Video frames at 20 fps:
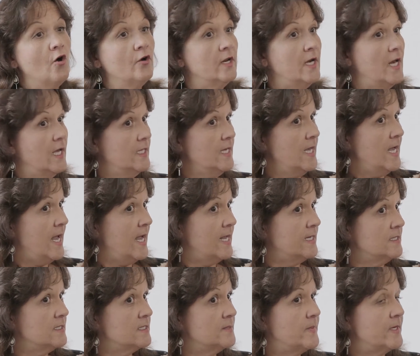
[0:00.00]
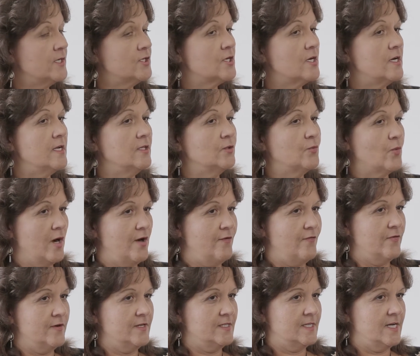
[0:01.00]
On another hand, especially in
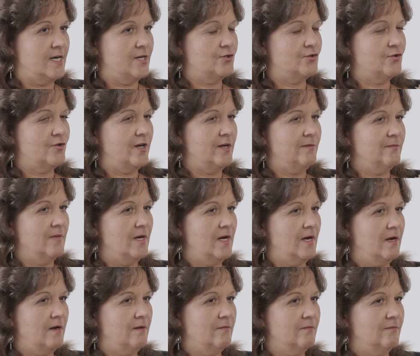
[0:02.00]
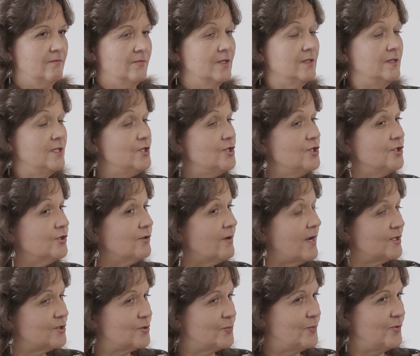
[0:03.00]
21st century, the digital
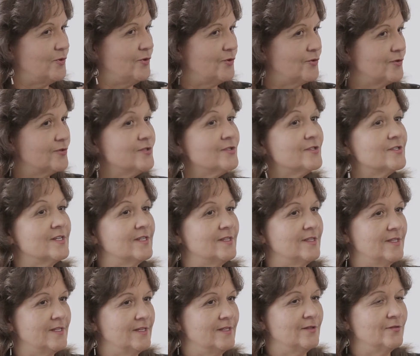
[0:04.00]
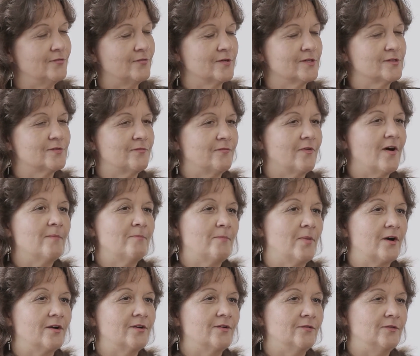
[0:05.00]
entrepreneurs, and in the first
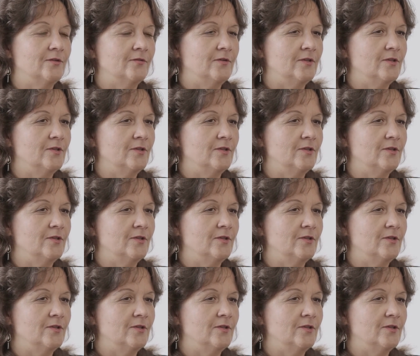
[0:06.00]
part of the